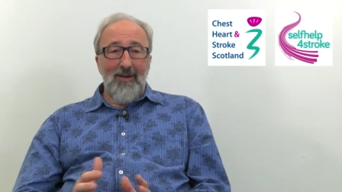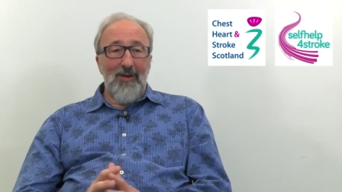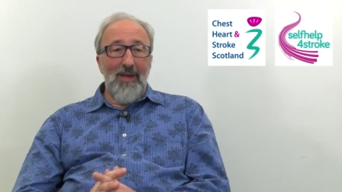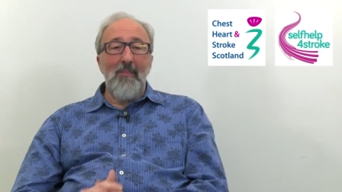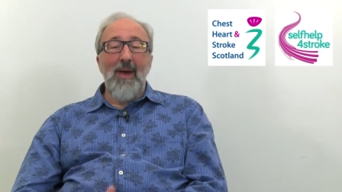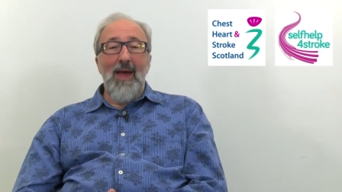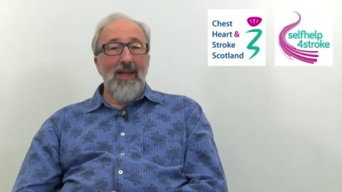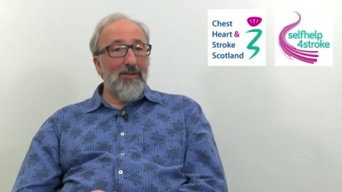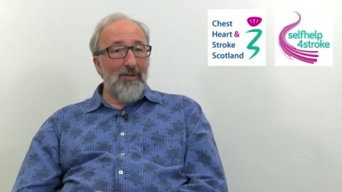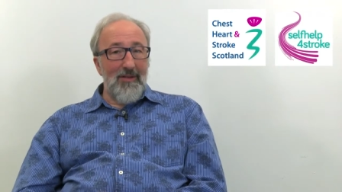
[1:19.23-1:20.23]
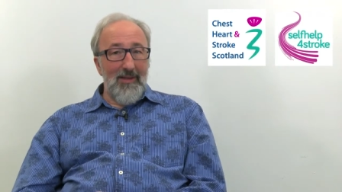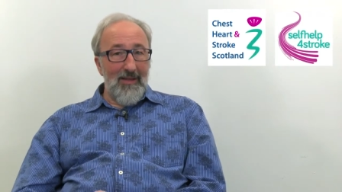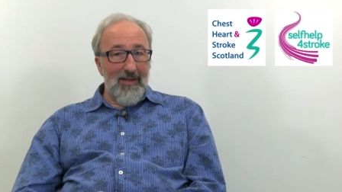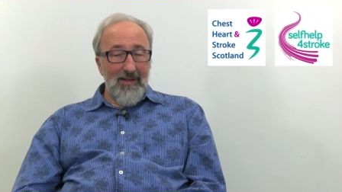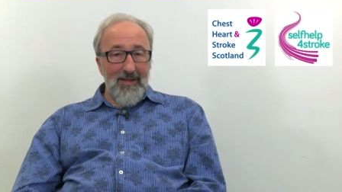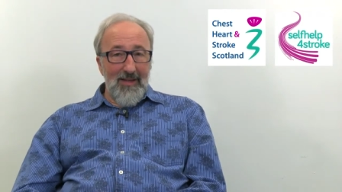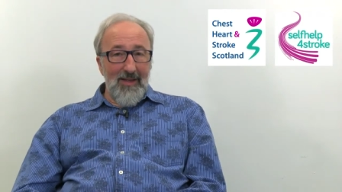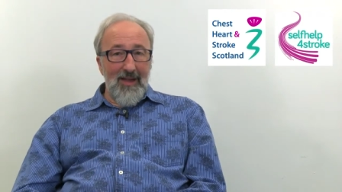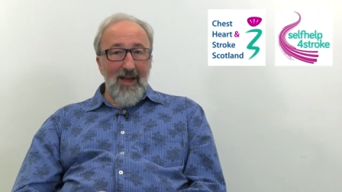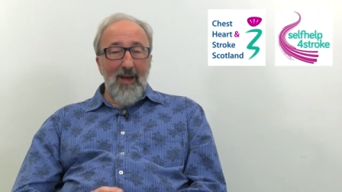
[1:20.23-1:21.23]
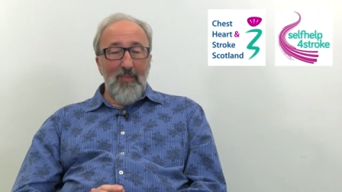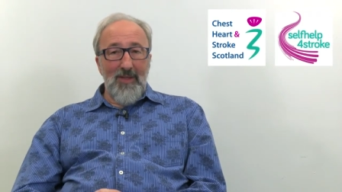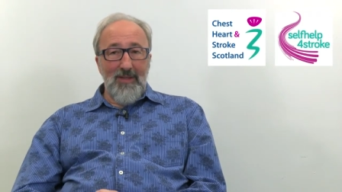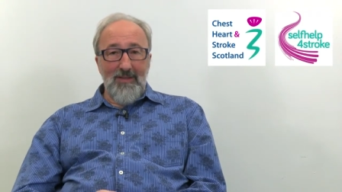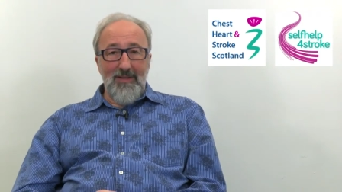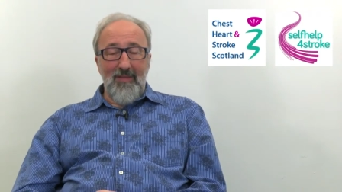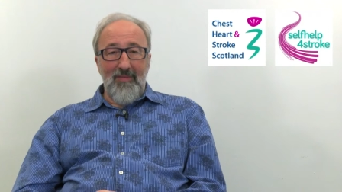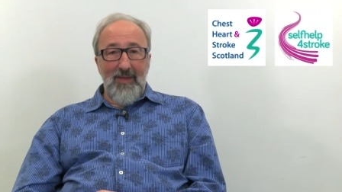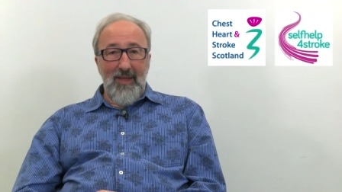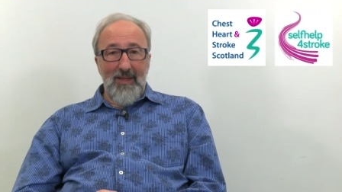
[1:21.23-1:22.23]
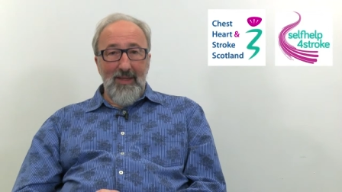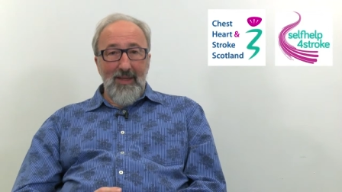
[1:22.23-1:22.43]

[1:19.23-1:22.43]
a mat or a carpet or something.